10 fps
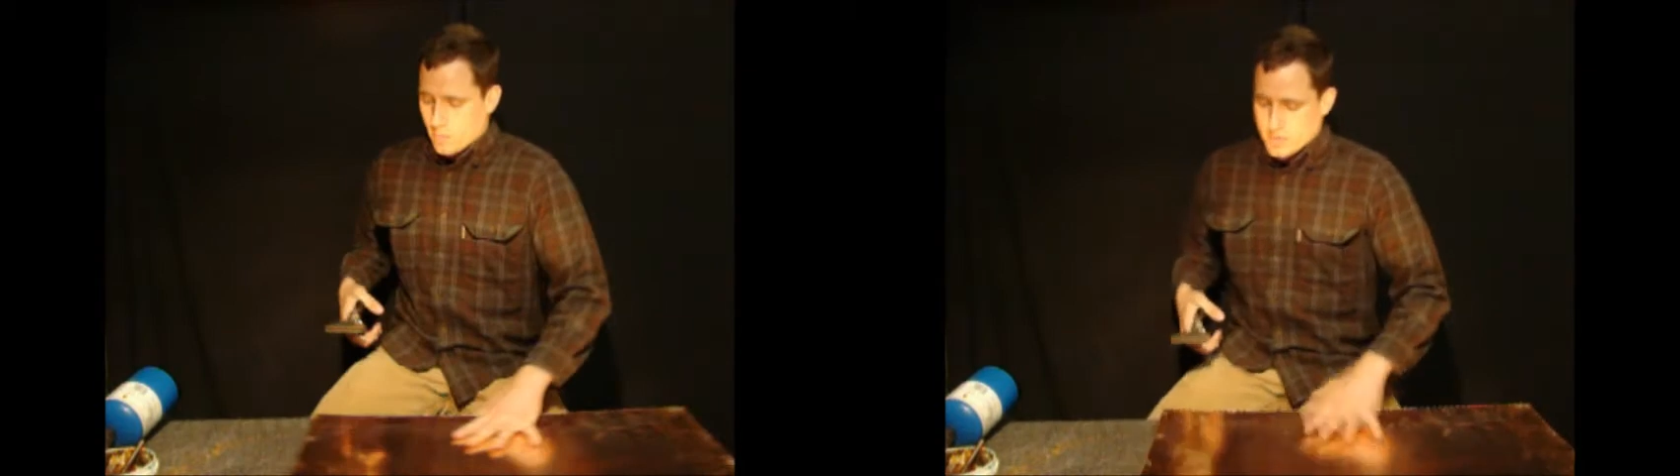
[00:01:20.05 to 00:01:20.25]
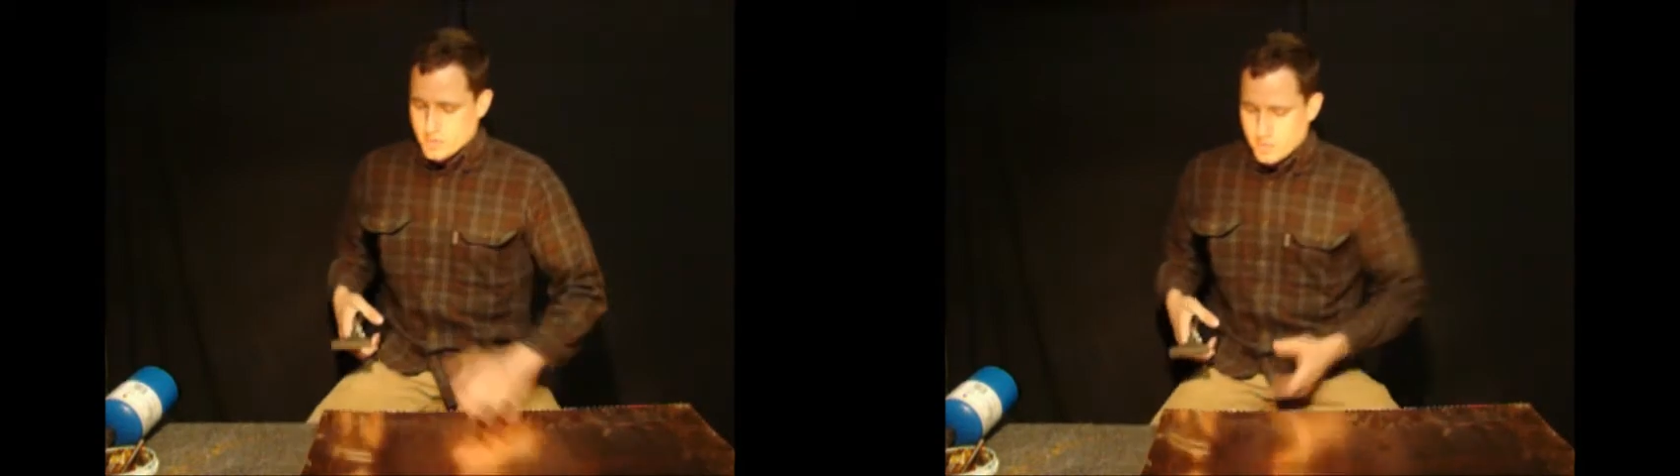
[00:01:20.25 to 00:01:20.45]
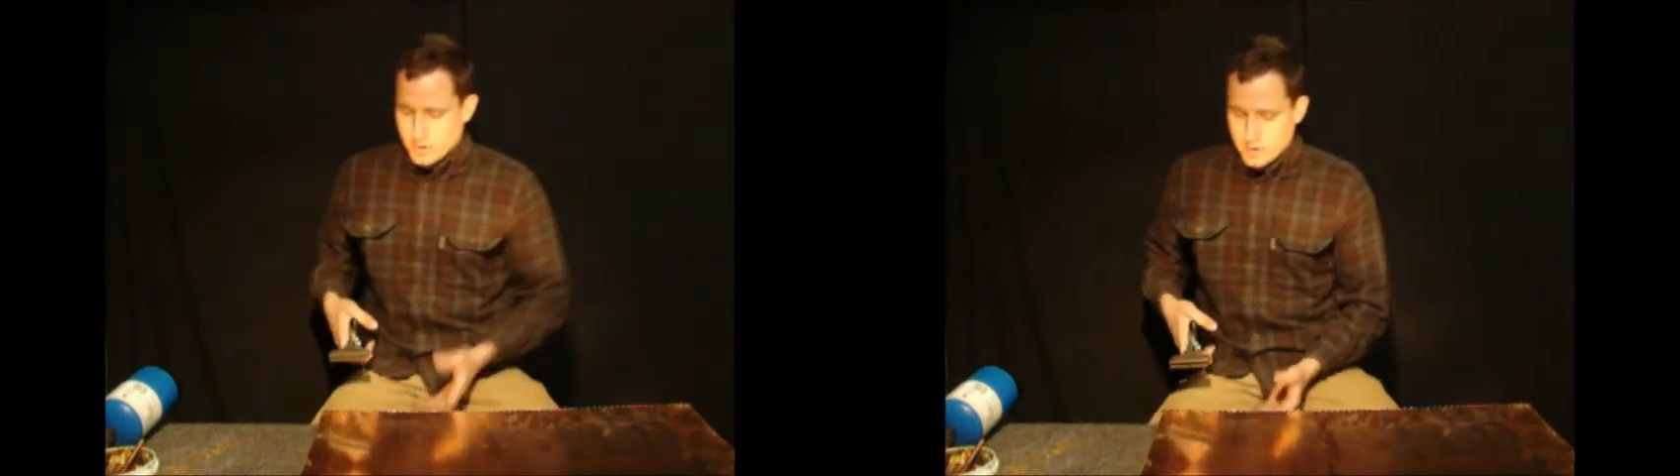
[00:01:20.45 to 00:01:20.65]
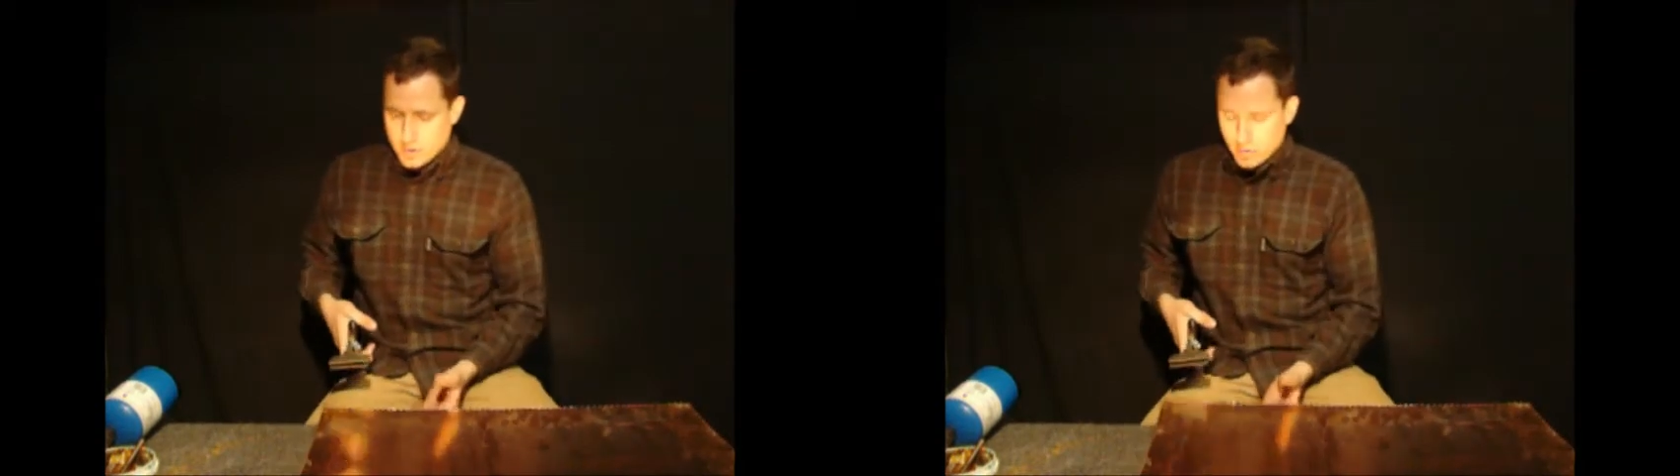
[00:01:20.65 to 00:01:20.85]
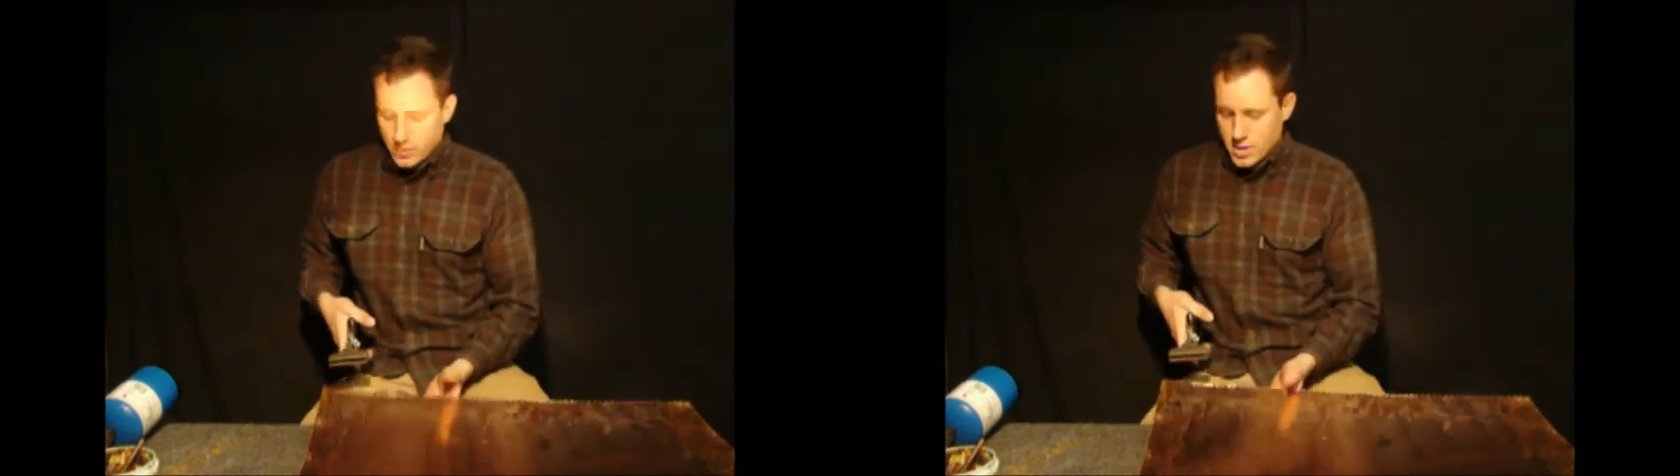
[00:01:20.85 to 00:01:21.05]
What you want to
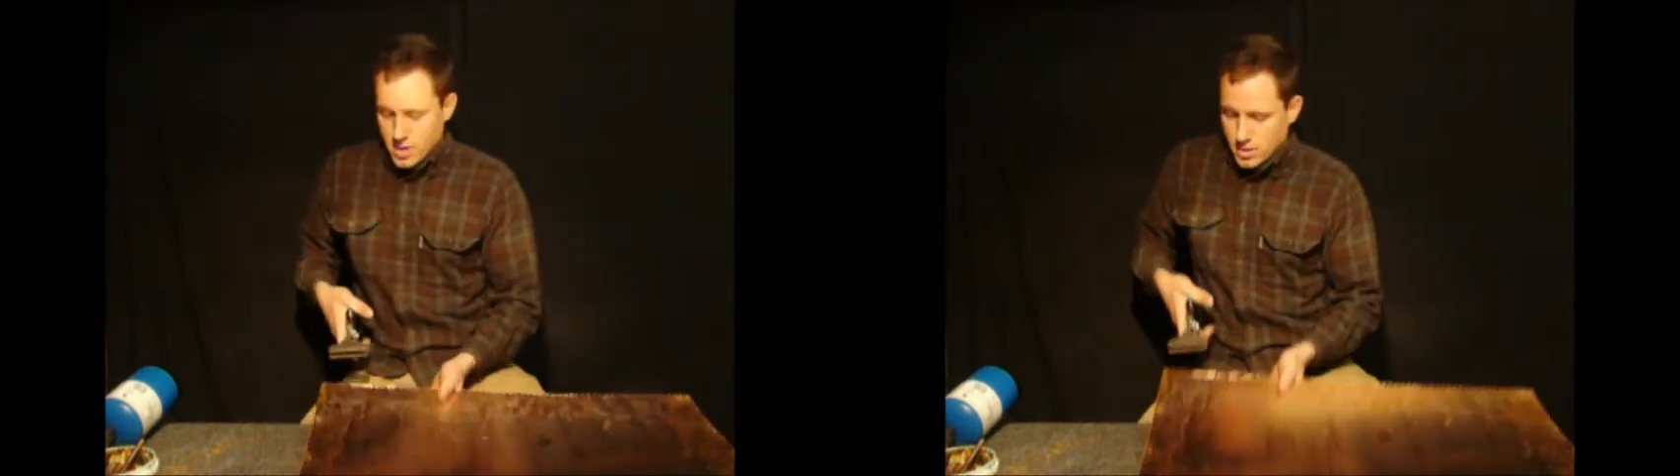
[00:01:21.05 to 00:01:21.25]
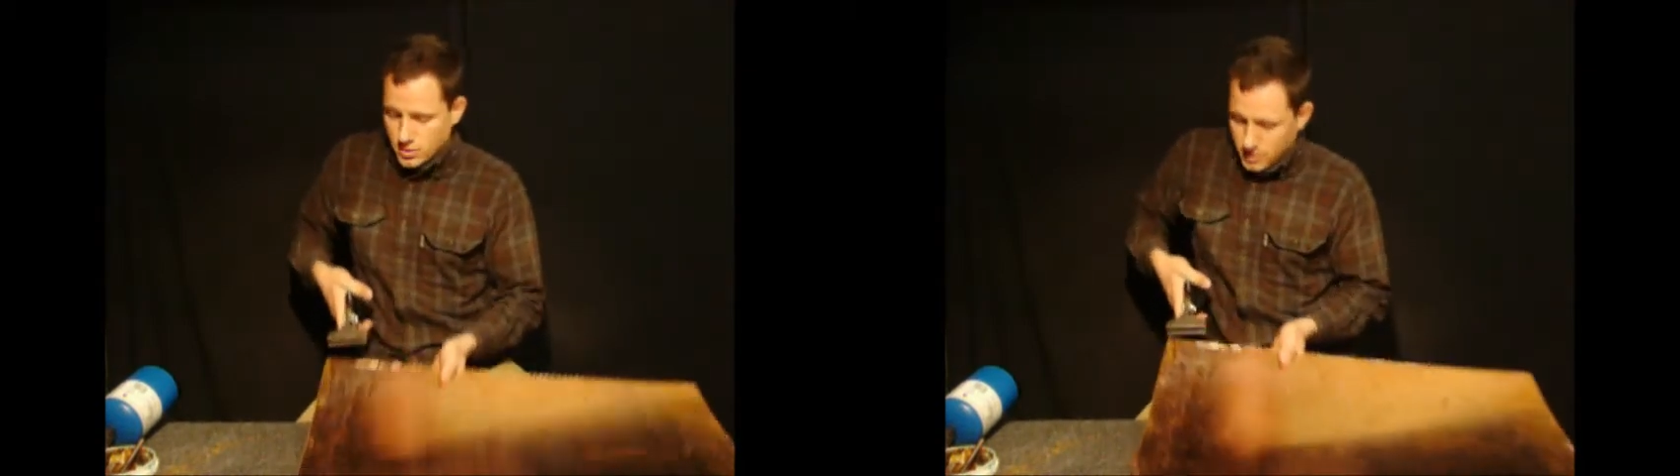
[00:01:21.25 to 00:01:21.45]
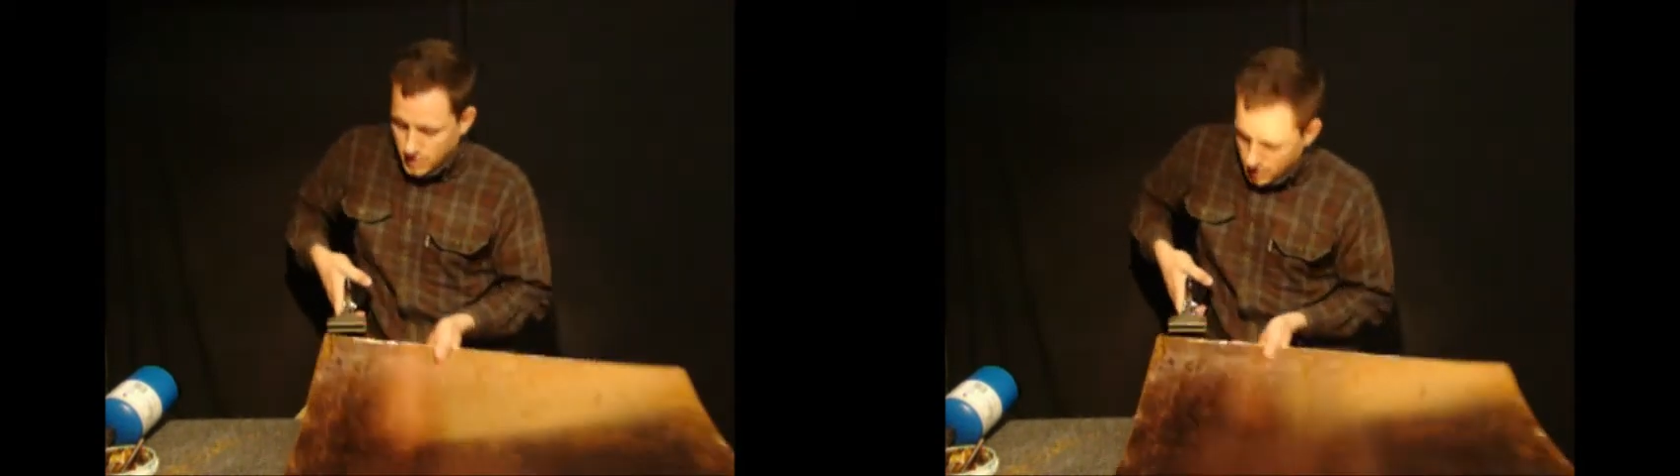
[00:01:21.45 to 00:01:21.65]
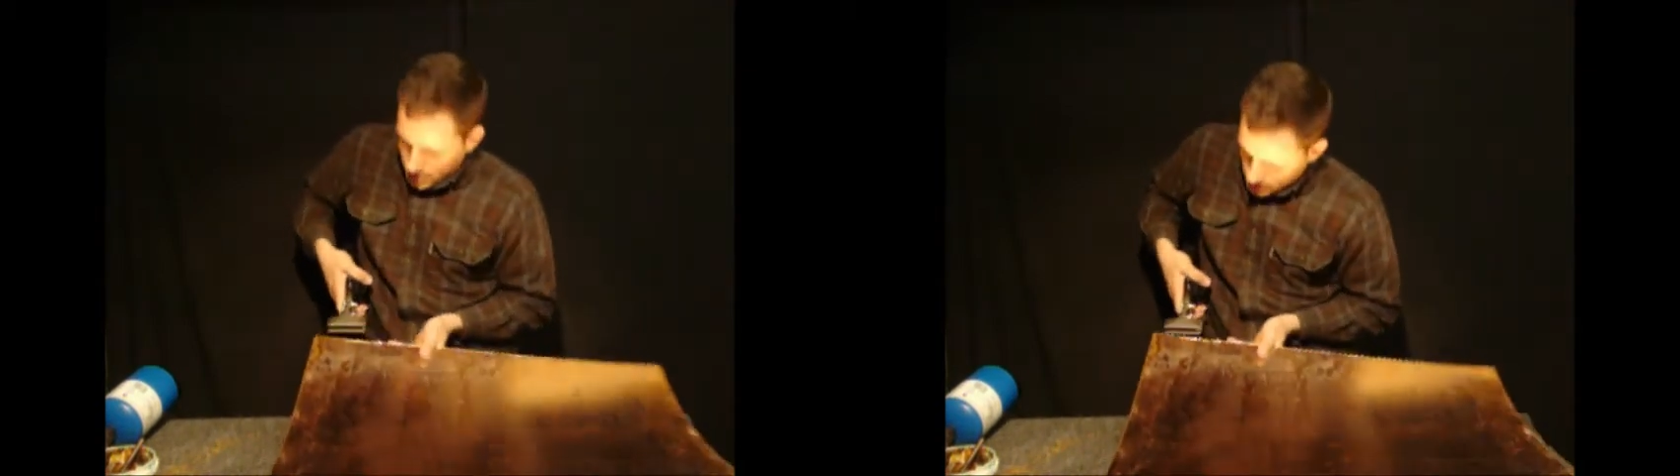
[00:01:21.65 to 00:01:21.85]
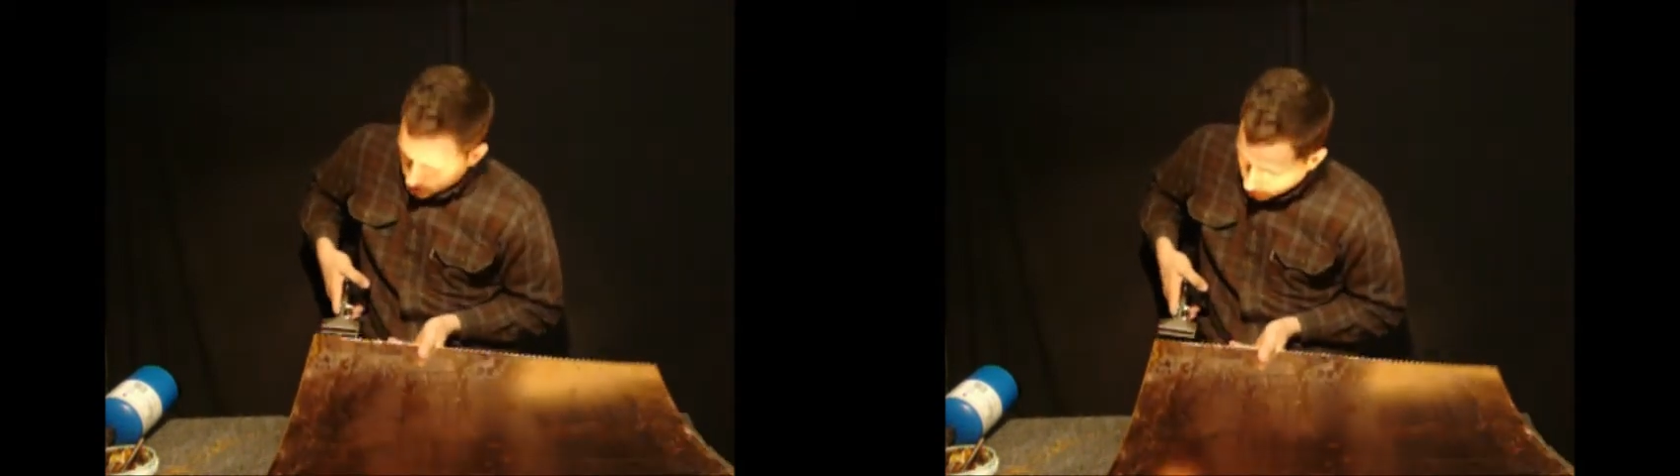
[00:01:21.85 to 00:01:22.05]
do
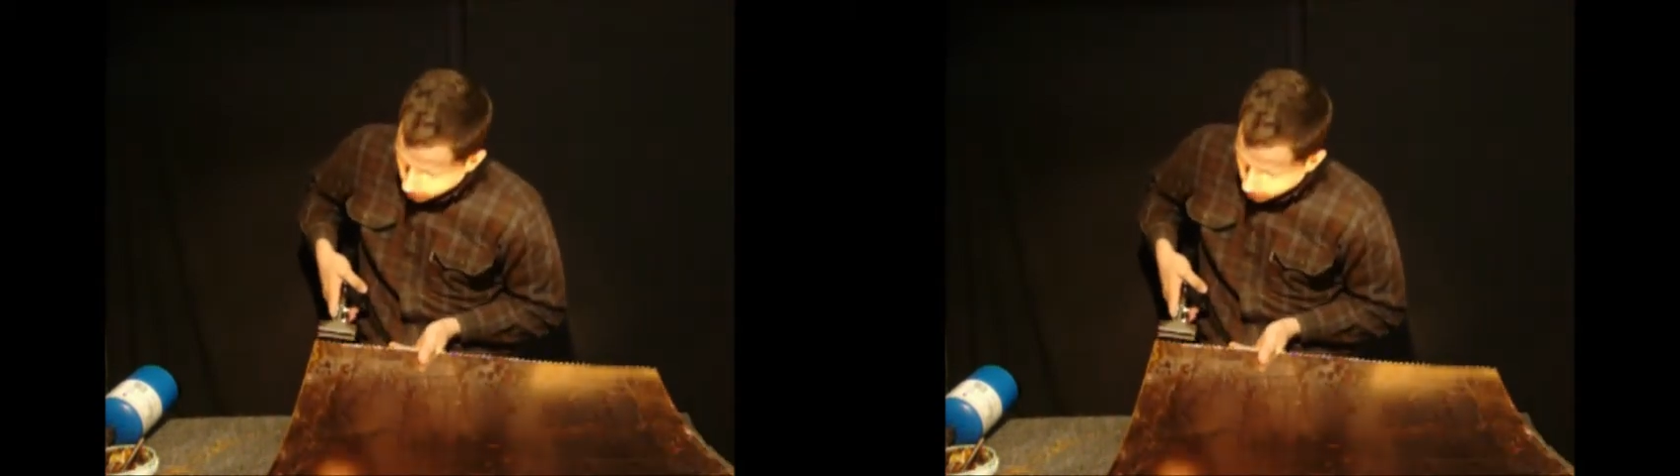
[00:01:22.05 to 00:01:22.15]
is